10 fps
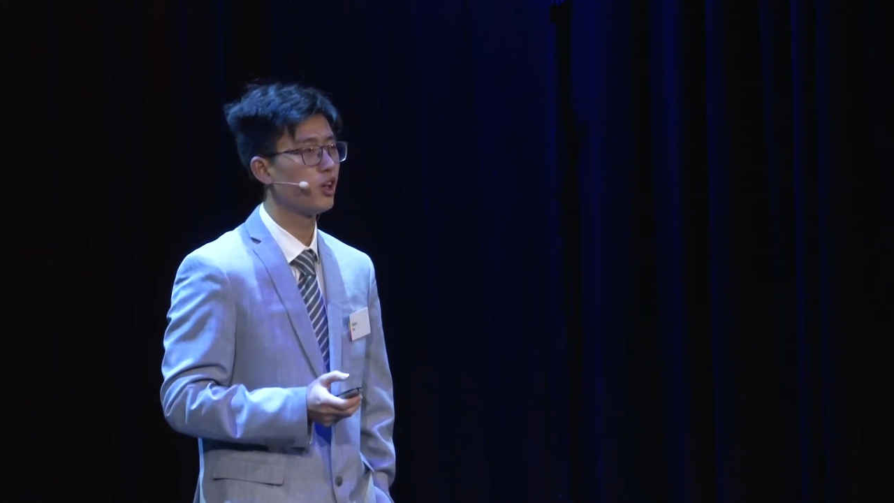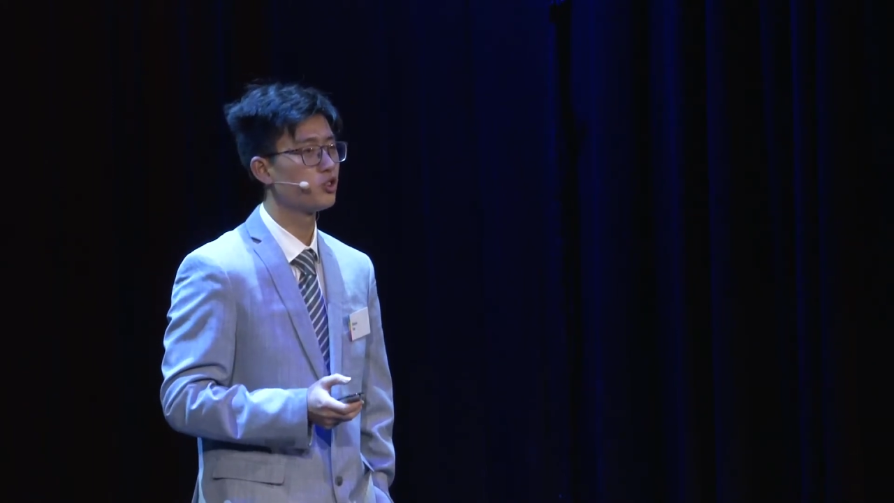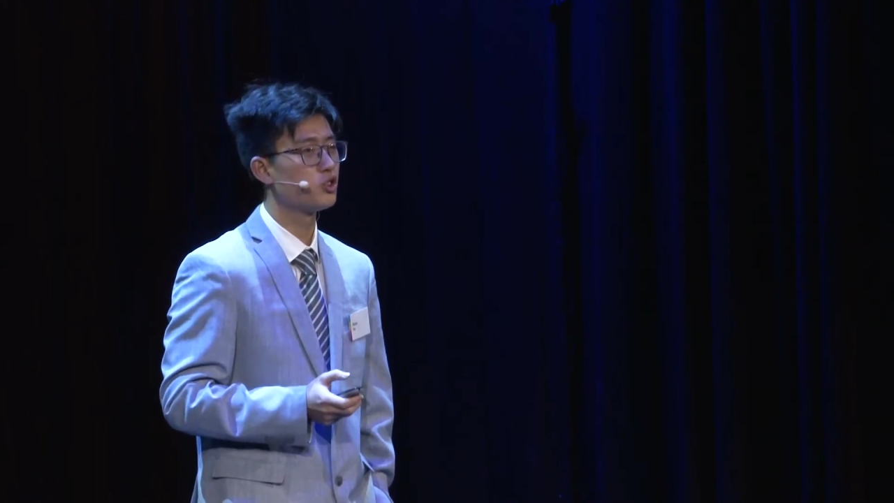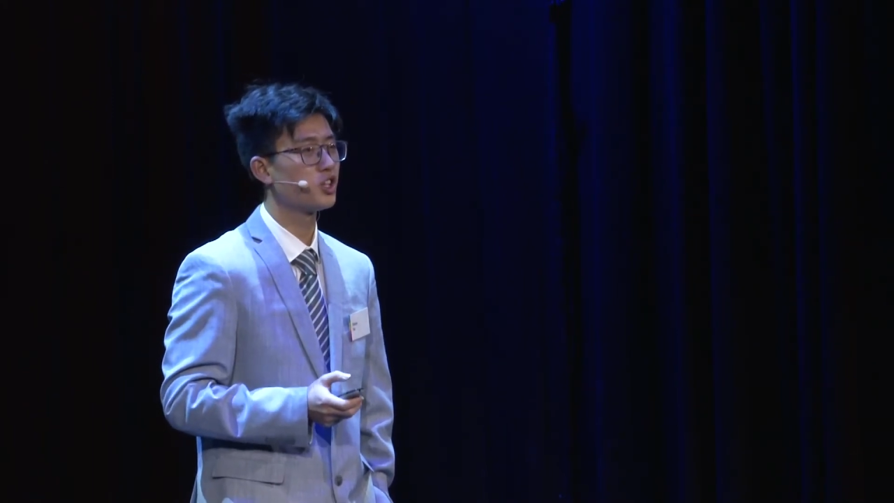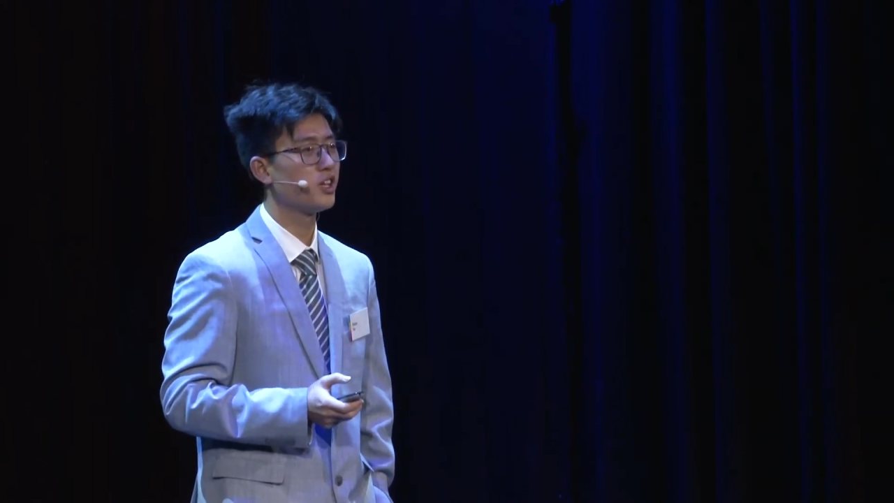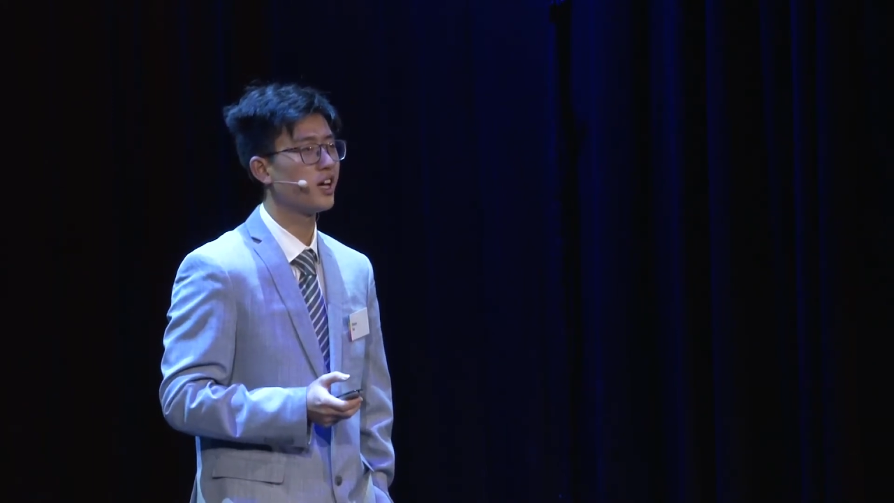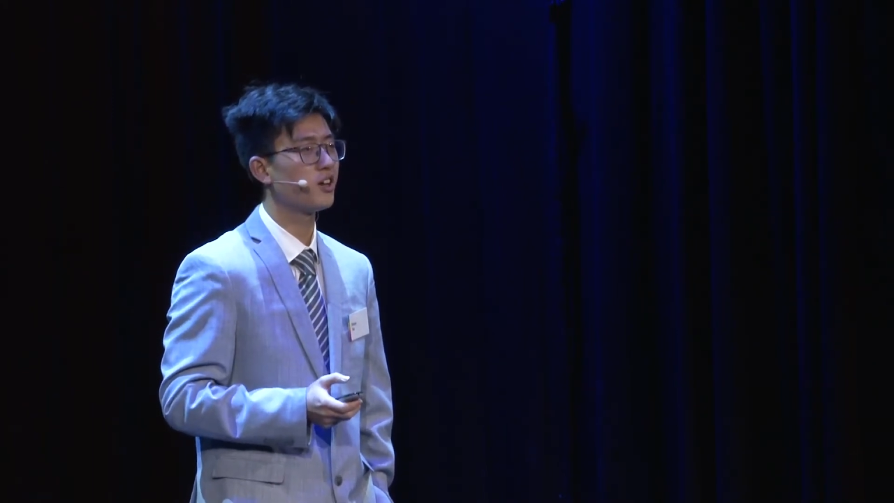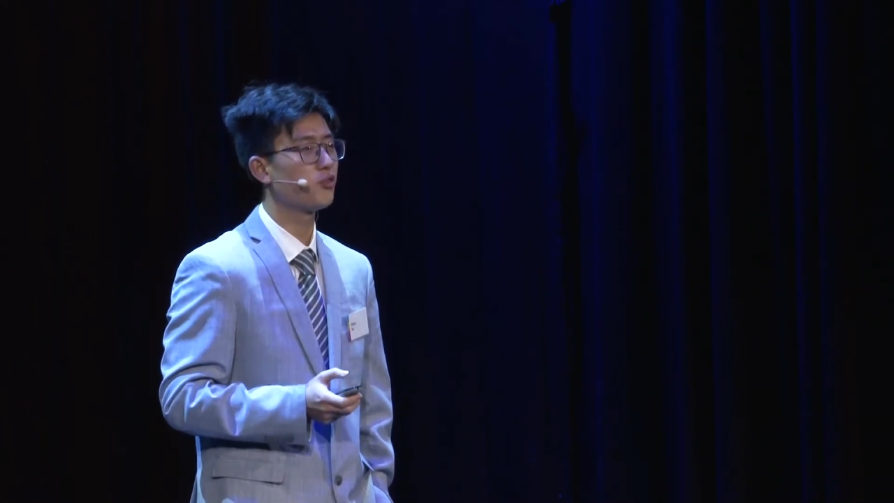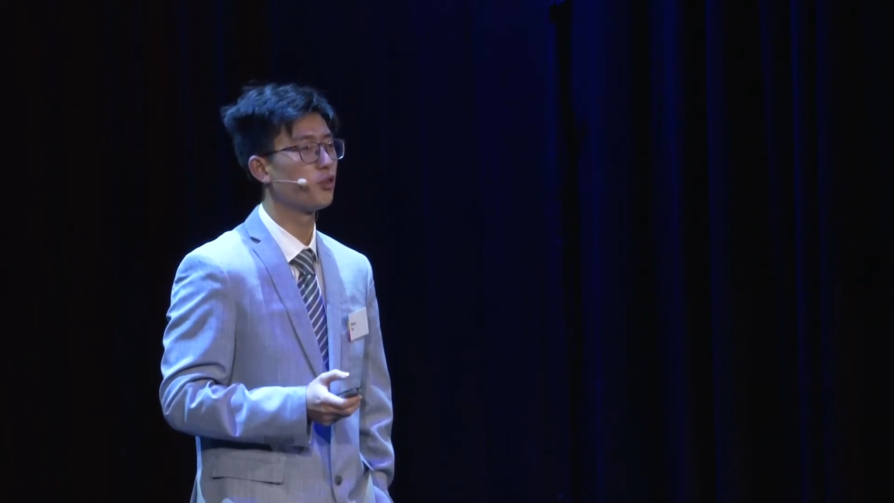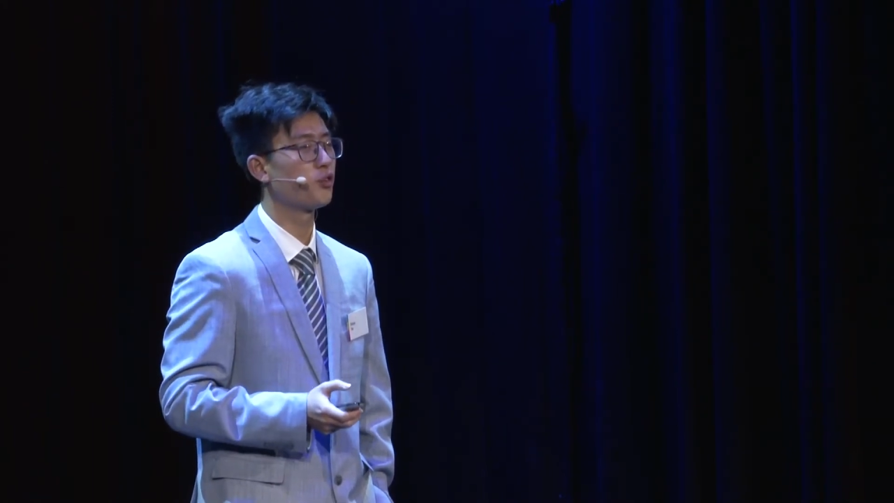to
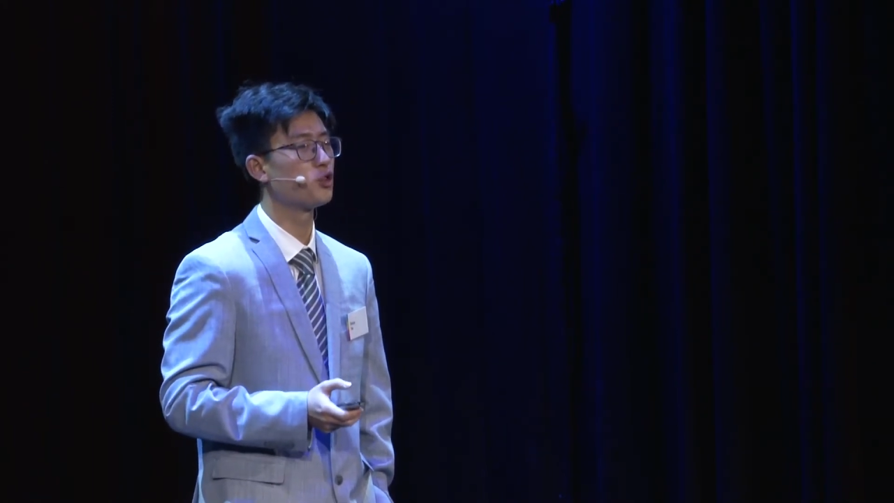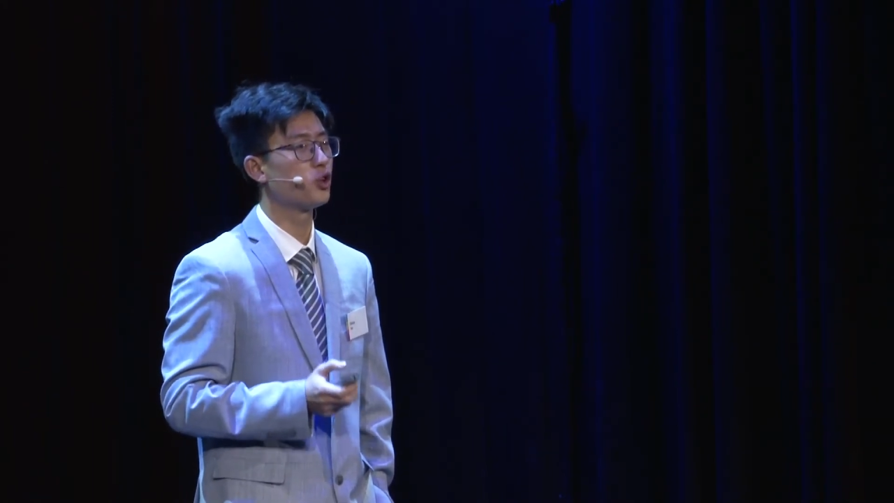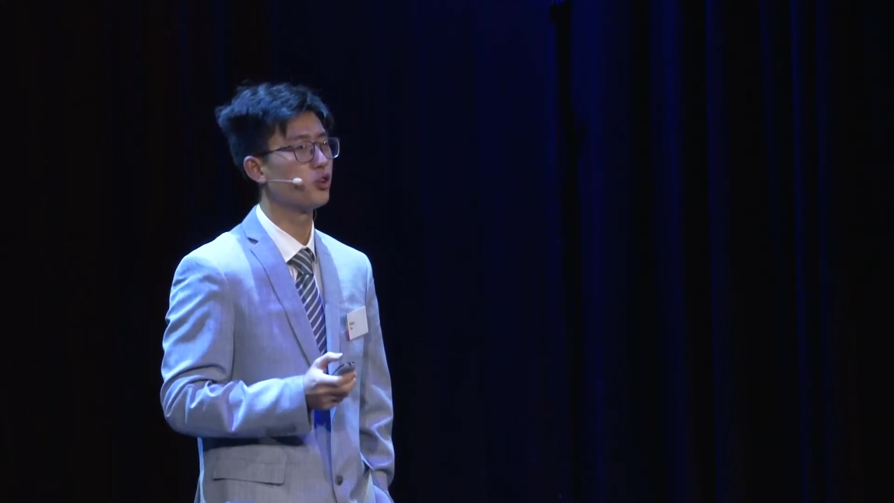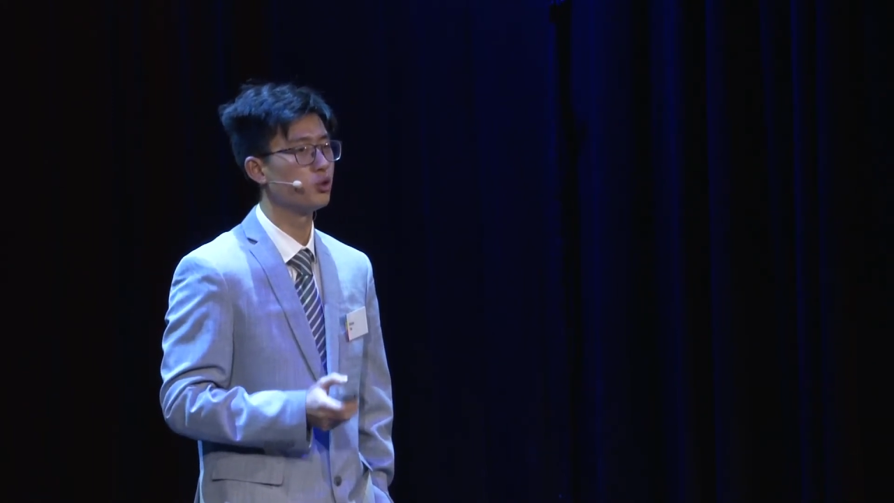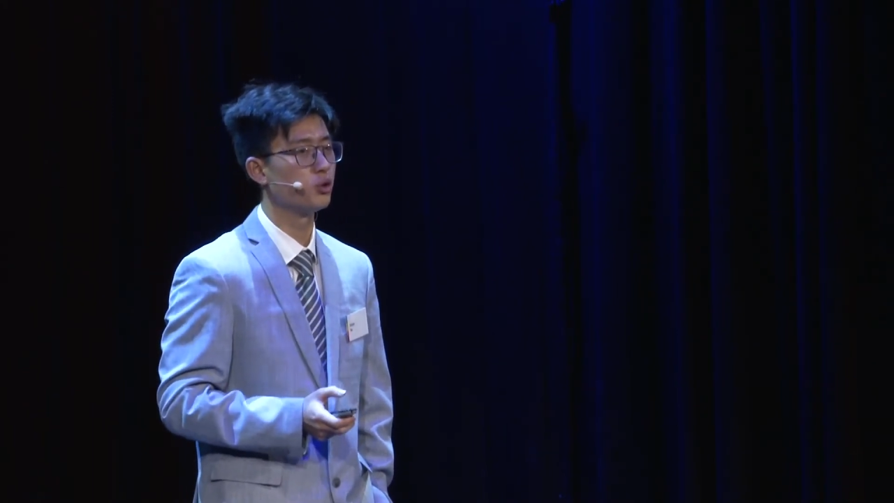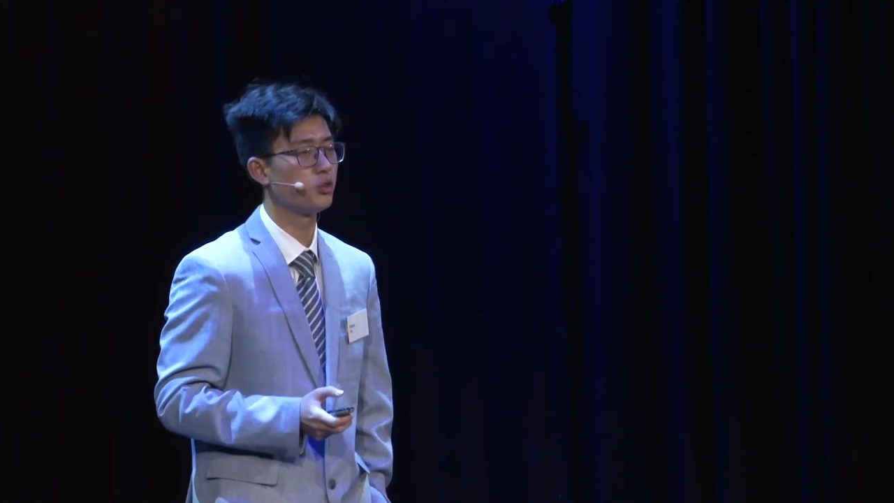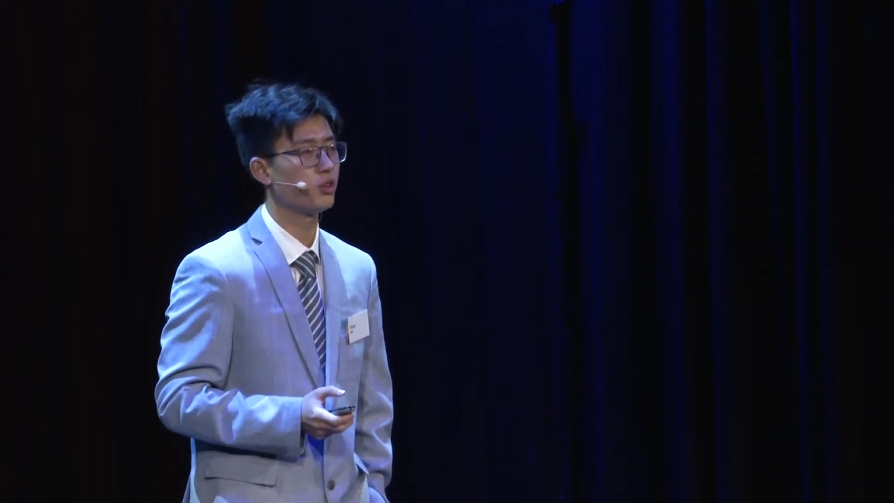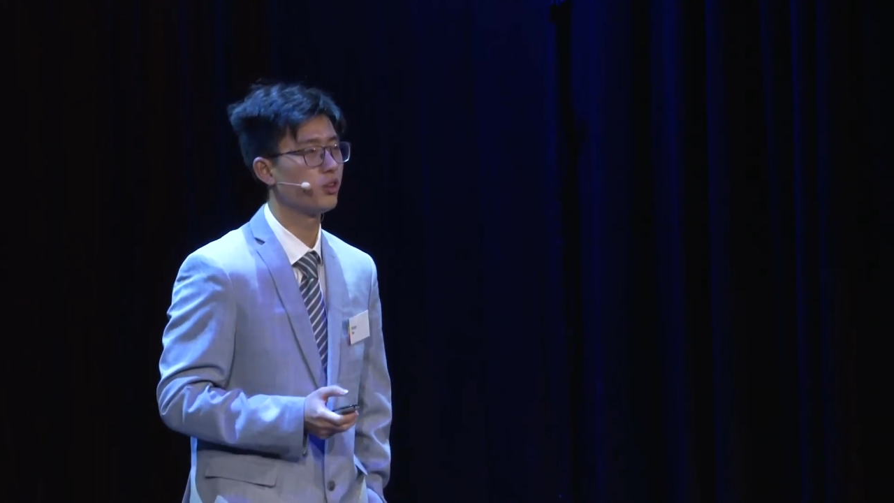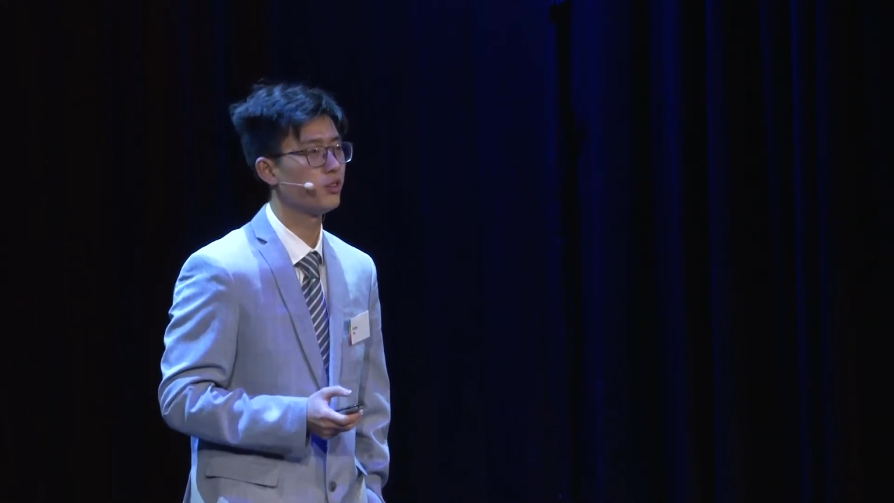generalize for future use?